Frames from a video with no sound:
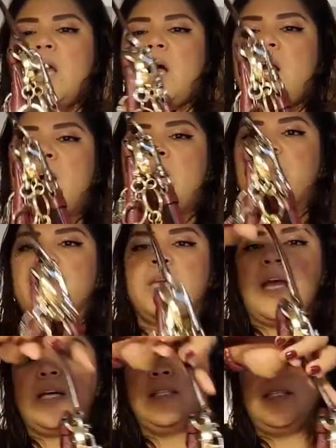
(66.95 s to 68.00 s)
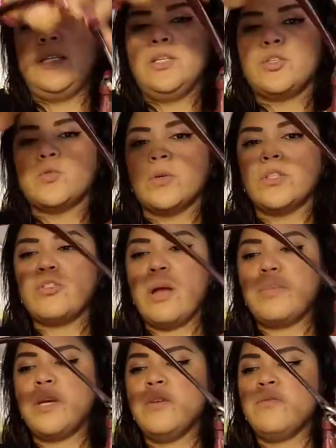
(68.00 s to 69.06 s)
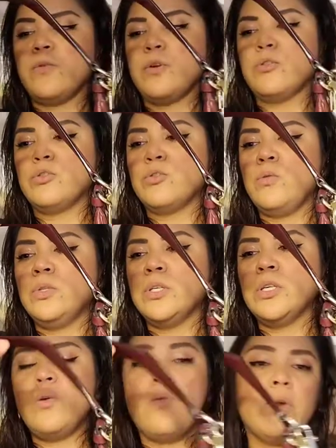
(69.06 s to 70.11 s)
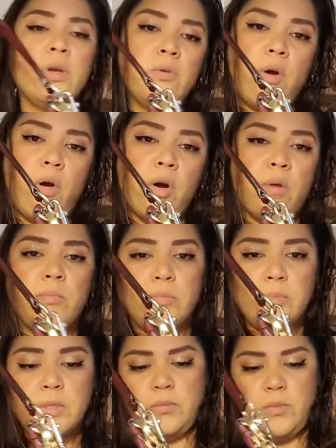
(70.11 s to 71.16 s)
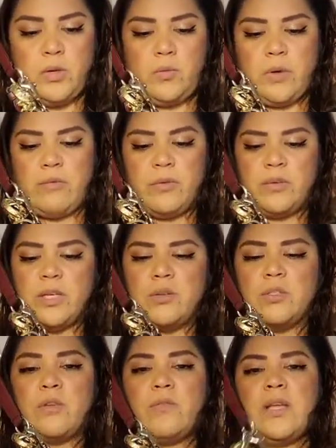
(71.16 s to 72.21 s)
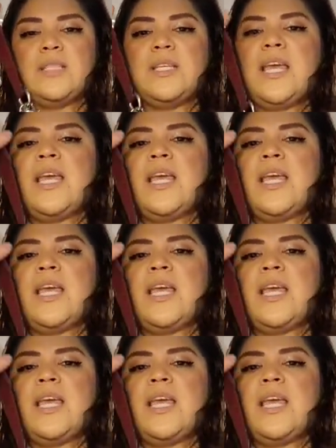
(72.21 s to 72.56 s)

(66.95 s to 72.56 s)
Um, it has the short strap here for your shoulder or your arm, you know, whatever tickles your fancy.